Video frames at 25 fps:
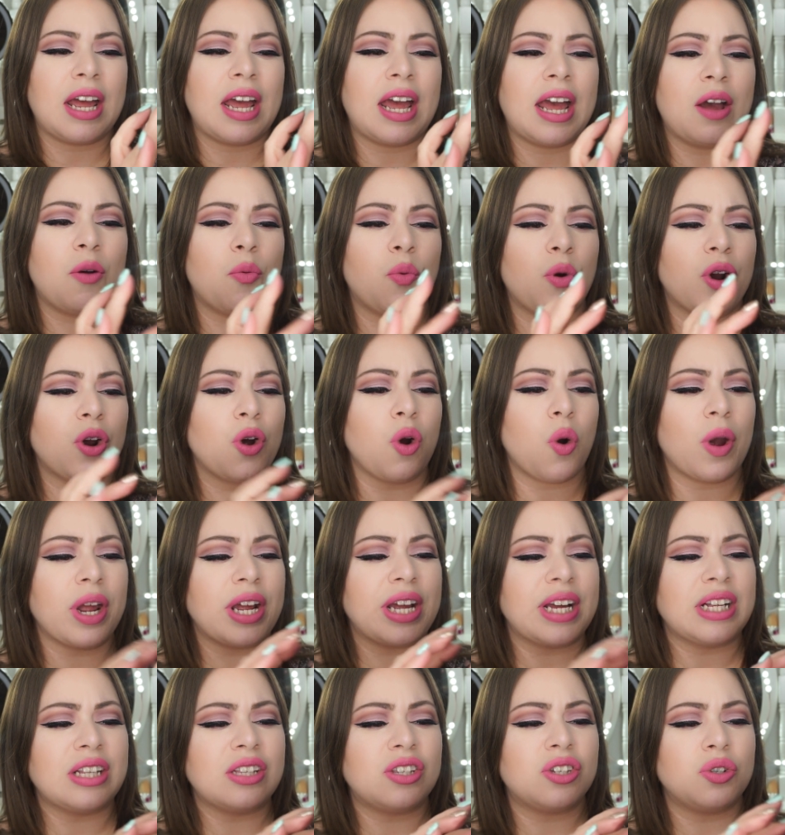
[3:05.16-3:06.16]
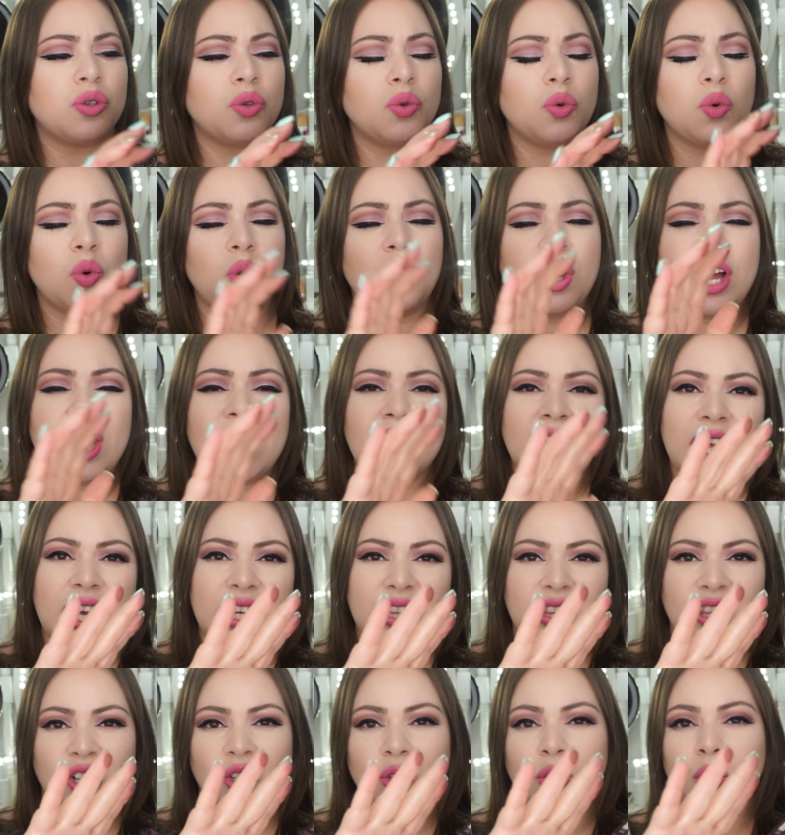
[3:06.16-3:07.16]
And we're going into
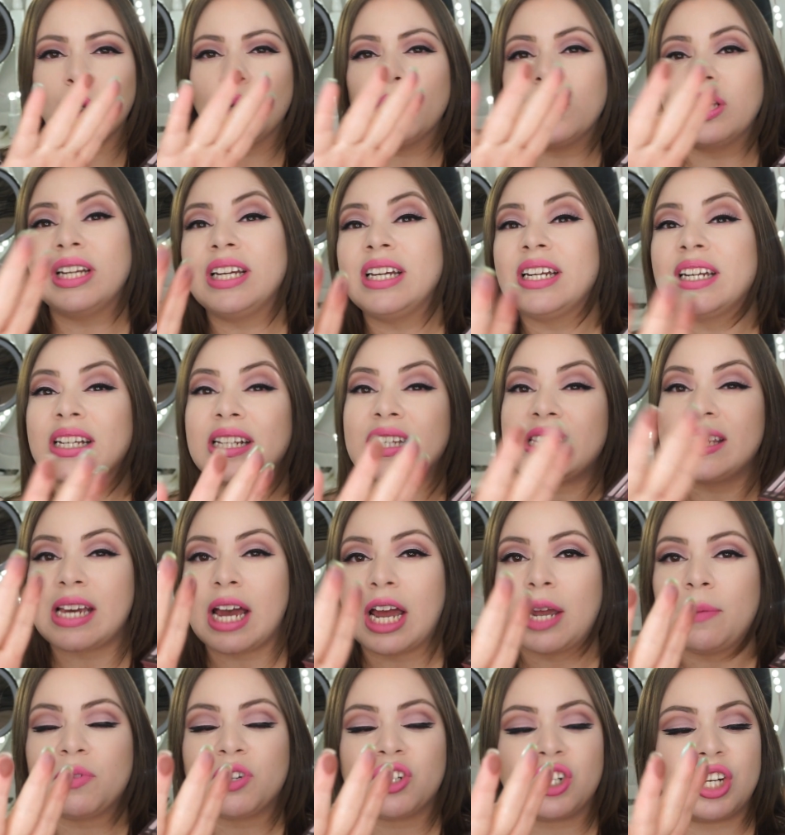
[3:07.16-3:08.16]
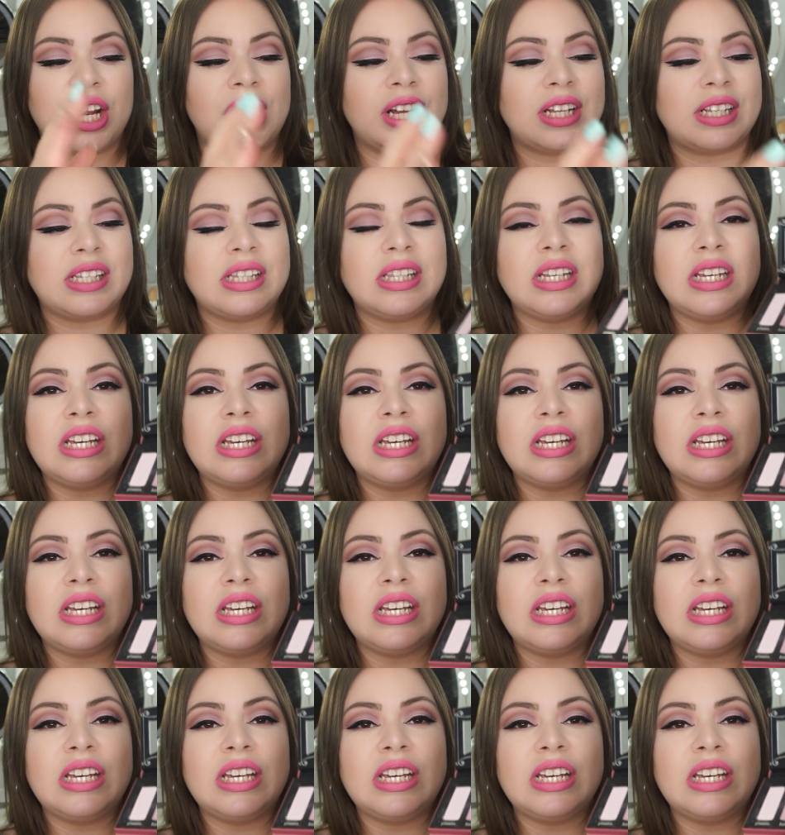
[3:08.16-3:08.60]
like the Lolita type shades.